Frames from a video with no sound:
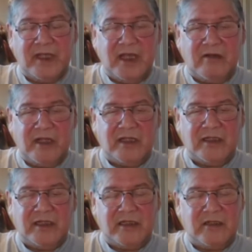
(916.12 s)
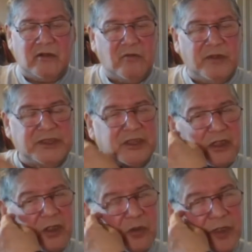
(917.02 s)
And uh, when she
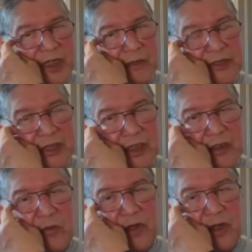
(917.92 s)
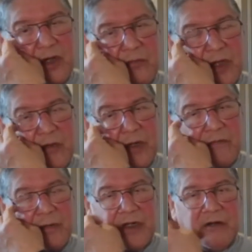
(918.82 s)
got lowered down, she got lowered down by one
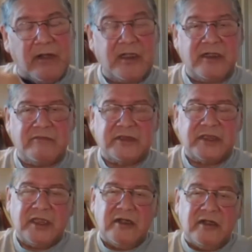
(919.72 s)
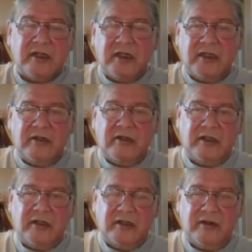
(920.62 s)
of our relatives.
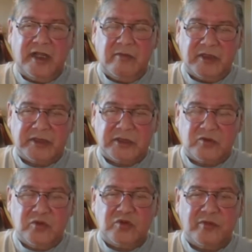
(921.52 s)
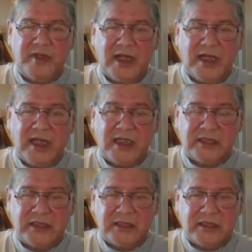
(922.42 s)
Her name was Gugu
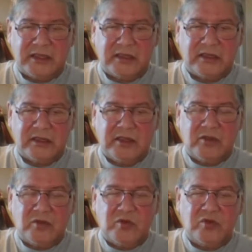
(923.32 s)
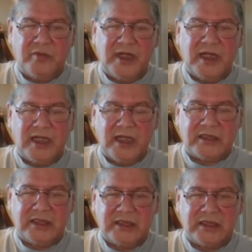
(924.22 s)
Minagashis. Gugu
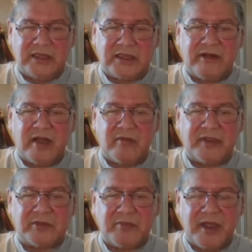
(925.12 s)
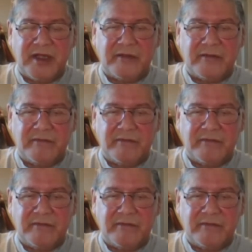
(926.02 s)
Minagashis is grandmother spider.